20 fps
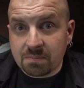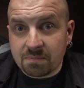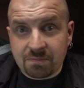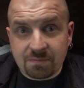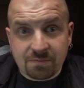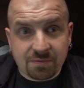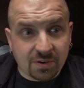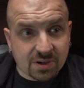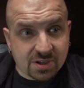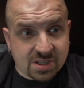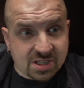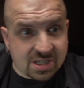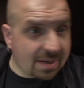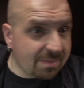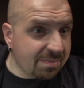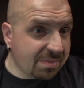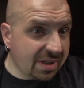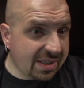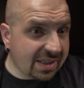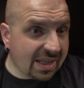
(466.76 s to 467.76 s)
for
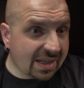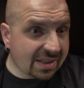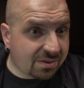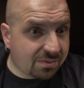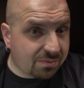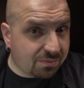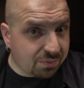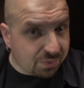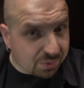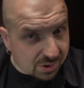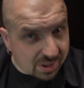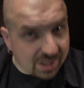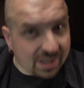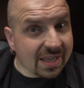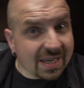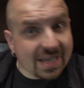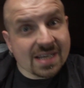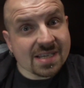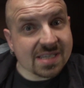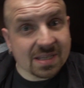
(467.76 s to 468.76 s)
something that
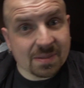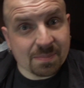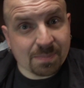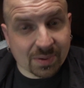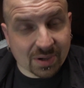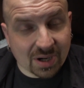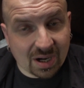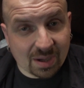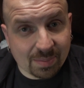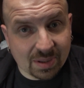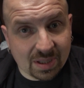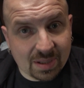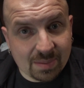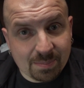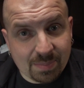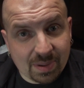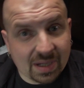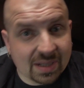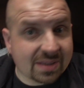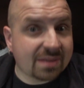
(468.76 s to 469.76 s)
really isn't problem,
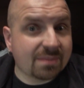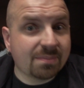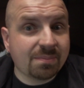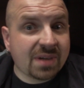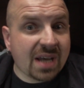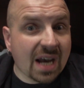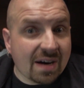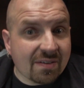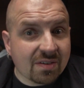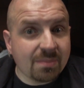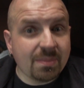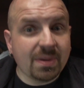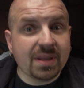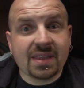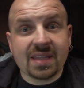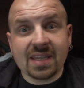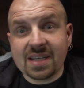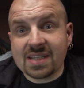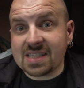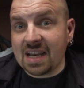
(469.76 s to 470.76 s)
but government
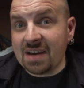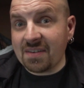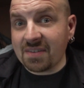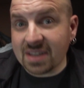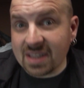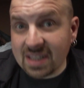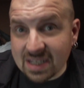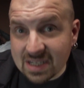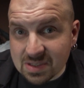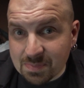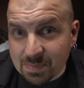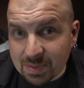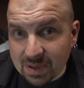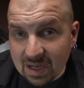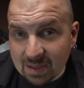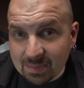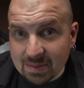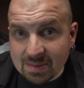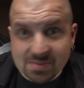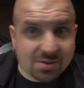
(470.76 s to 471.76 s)
thinks everything is
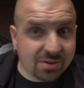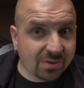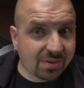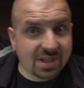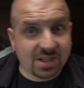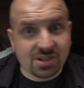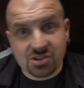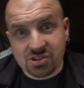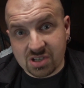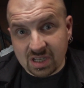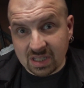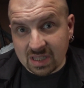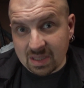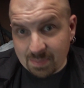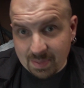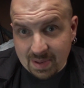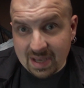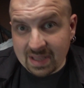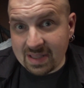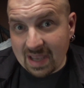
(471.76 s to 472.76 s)
problem, so they're just gonna
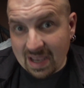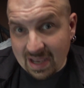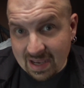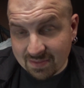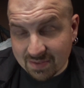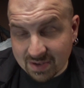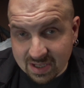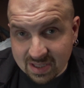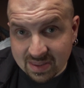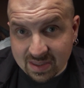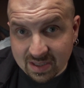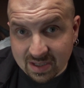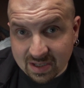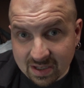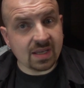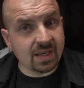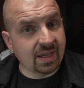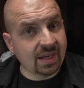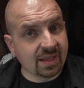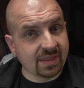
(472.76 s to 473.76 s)
ban
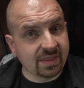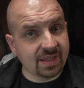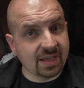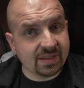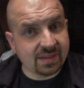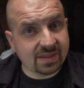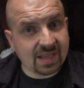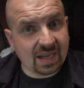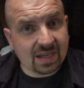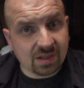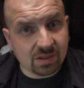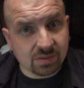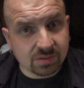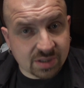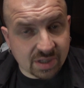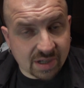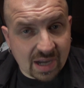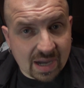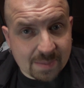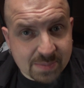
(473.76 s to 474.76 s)
everything. And then Donald
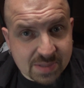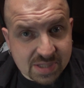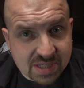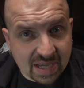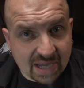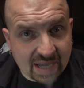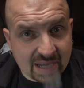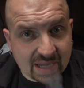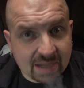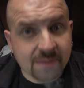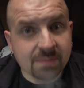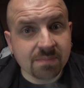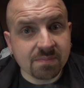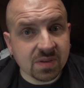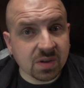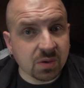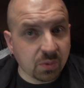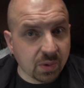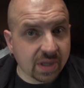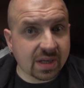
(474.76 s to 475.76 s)
Trump say,
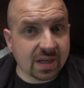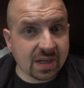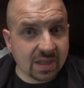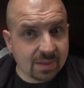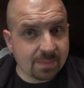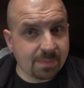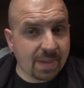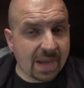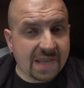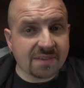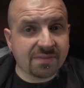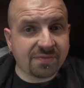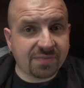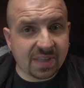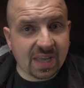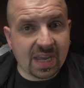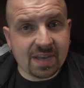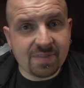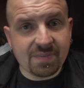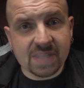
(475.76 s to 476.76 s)
we're gonna ban
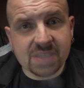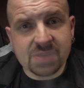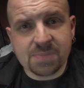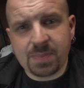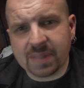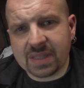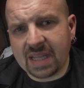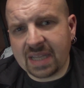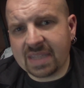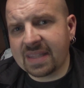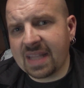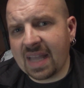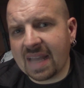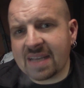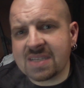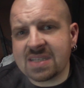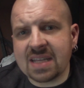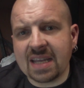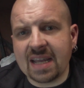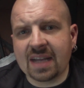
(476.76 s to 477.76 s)
flavors, but then
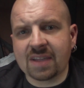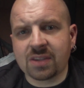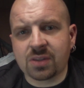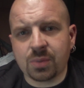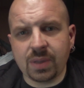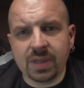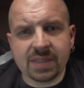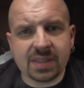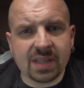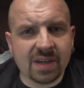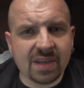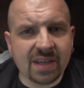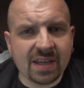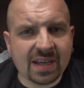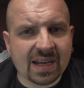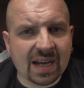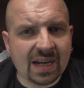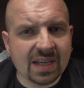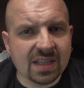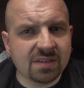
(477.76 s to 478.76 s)
next day on Twitter he
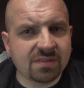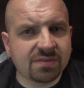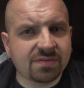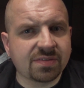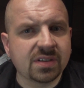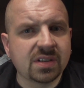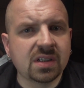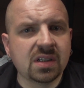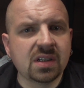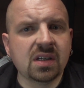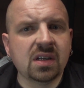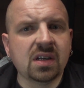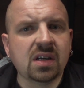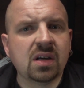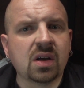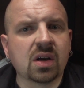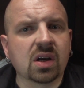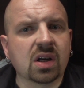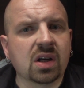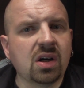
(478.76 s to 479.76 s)
kind of
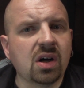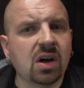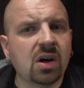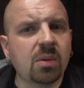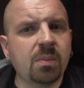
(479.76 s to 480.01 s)
go